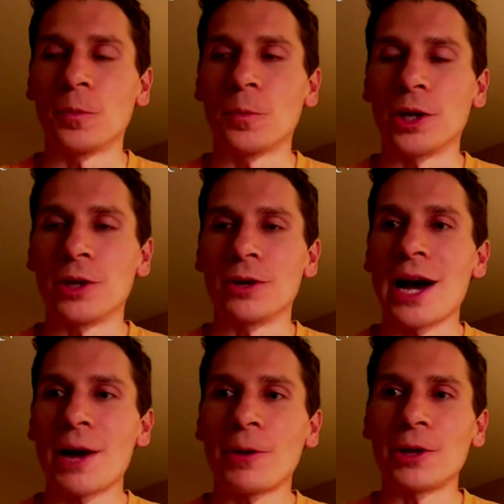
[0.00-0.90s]
what you
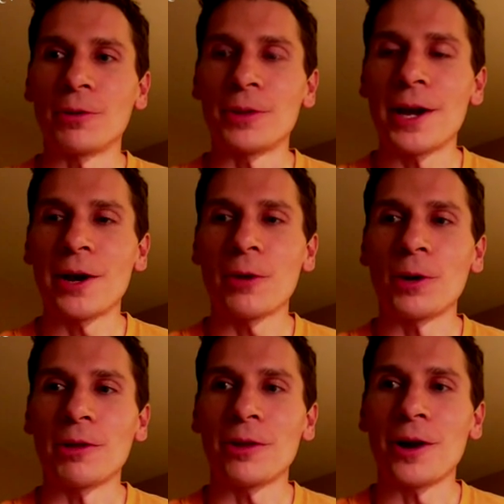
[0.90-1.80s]
got while you were there,
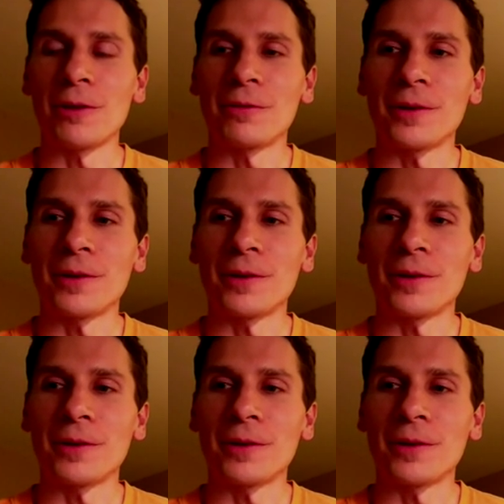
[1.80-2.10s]
what you thought